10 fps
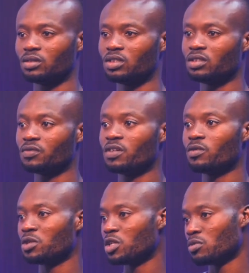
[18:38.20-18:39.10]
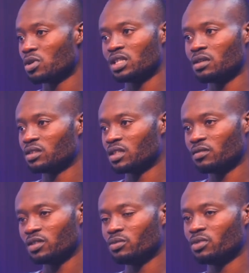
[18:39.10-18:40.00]
So it's different from the laborer that
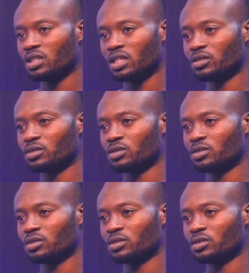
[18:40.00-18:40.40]
reserve the bricklayer.